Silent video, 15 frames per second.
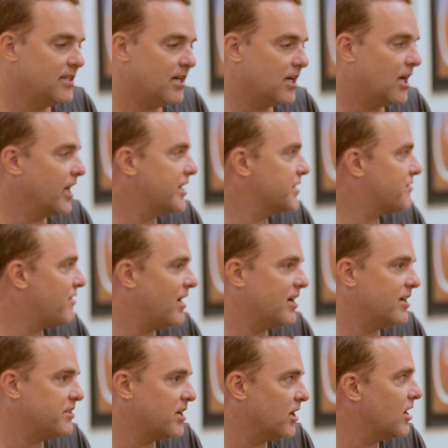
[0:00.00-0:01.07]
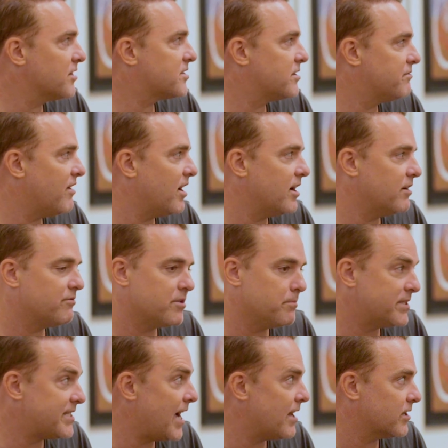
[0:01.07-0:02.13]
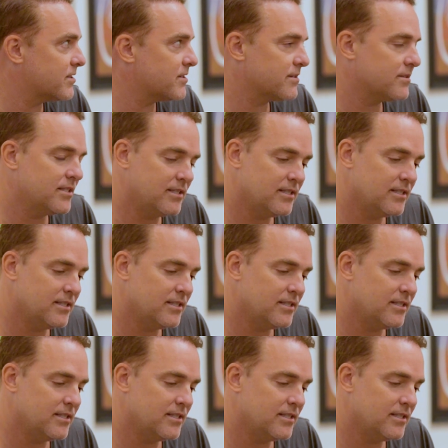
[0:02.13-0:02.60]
a glaze fire, and then a luster fire for the metallics.